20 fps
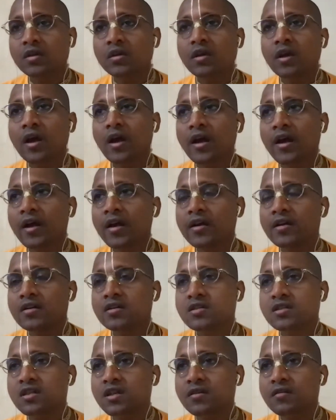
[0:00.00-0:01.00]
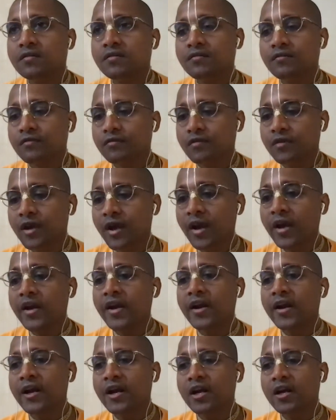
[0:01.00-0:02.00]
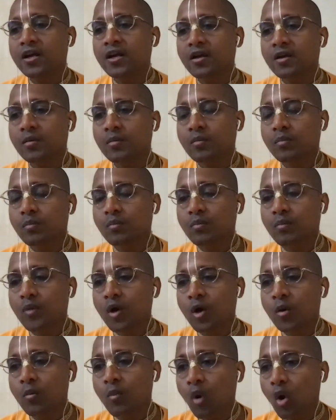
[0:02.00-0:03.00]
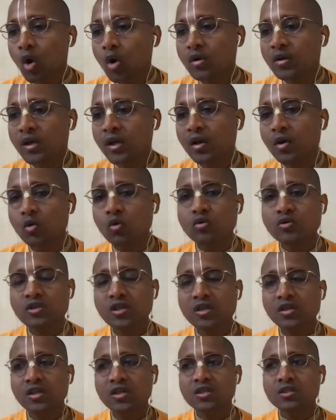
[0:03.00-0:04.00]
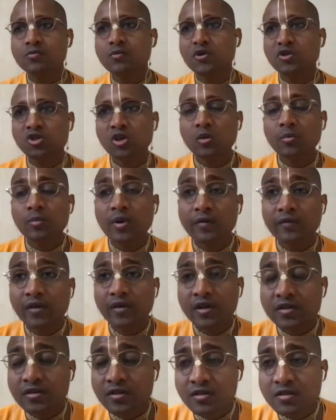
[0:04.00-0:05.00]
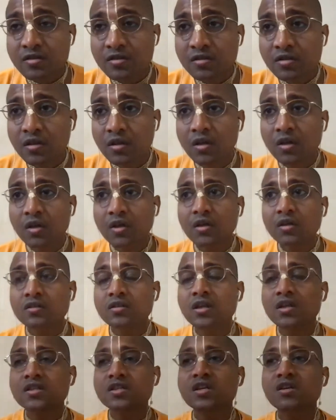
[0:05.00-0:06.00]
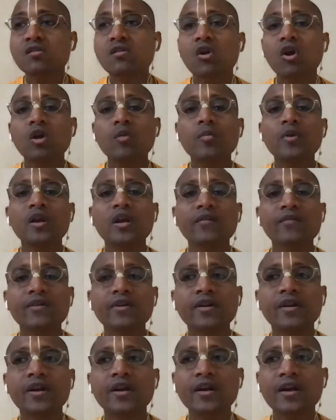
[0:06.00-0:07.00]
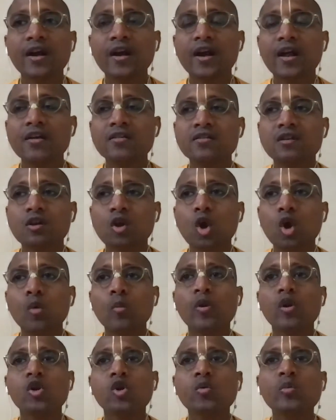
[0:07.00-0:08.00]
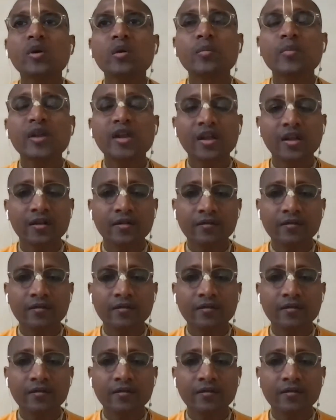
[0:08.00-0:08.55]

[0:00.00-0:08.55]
And she dreaded more than losing these special privileges that she'll not be even treated as a normal human being,